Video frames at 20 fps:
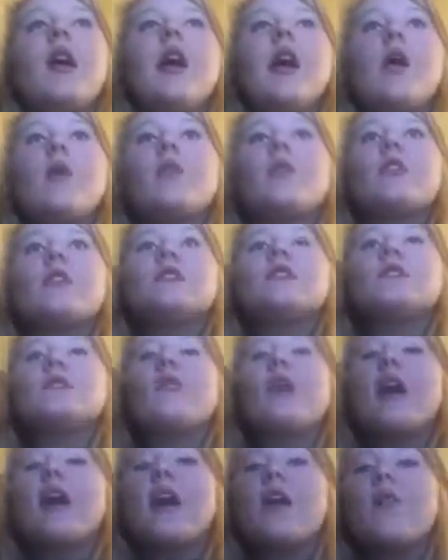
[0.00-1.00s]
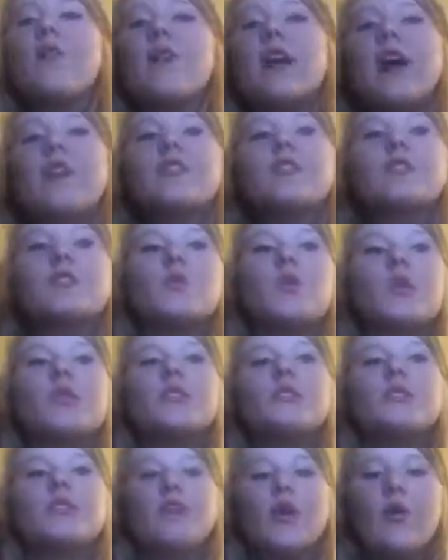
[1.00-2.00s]
A reason why I find this
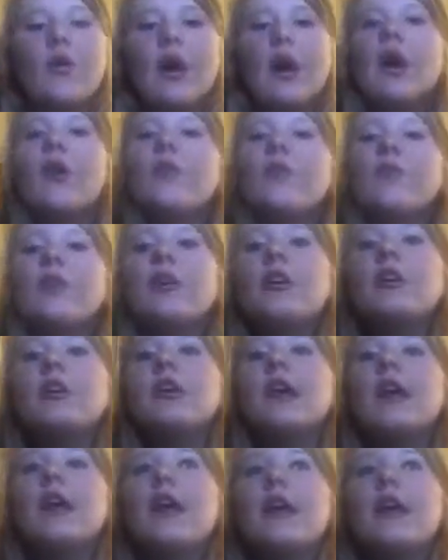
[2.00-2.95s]
one so helpful